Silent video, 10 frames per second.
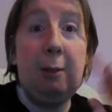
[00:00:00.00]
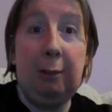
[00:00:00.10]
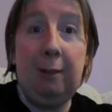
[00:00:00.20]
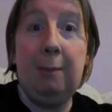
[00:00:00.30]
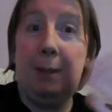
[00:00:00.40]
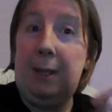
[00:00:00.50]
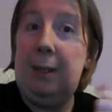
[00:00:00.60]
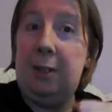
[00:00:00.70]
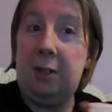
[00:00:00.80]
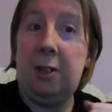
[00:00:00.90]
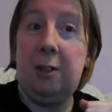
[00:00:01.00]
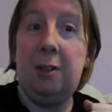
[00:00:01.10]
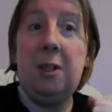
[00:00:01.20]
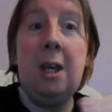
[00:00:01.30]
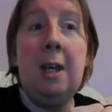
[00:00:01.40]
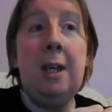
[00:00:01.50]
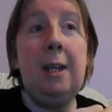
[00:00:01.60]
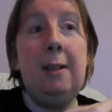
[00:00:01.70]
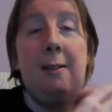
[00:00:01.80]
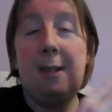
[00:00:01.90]
Coulter being in charge,
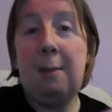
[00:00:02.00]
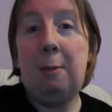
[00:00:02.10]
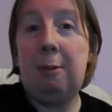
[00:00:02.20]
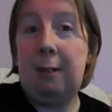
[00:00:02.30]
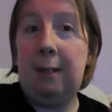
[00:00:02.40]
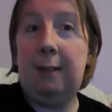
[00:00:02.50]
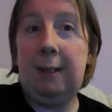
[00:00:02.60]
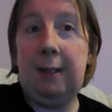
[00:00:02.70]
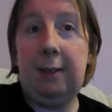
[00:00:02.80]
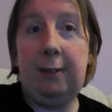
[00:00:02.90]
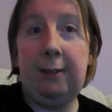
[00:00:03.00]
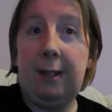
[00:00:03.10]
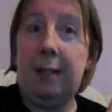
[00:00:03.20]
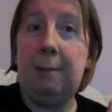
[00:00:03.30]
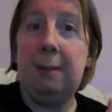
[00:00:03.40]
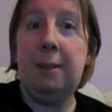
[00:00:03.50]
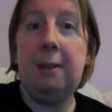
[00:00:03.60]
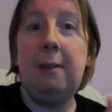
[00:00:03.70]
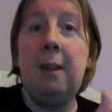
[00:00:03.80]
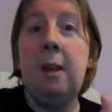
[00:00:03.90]
is separating the
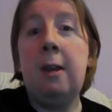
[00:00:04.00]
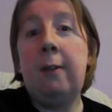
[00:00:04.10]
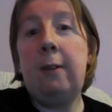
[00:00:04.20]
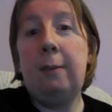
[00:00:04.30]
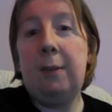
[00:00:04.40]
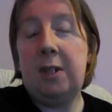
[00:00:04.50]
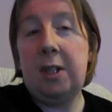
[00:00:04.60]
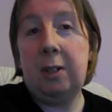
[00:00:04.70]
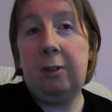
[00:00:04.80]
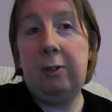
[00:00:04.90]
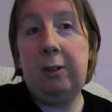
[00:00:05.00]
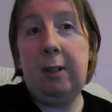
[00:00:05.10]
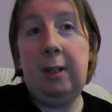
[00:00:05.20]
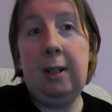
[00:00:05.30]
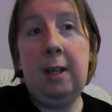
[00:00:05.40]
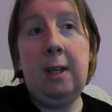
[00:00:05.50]
demons from the children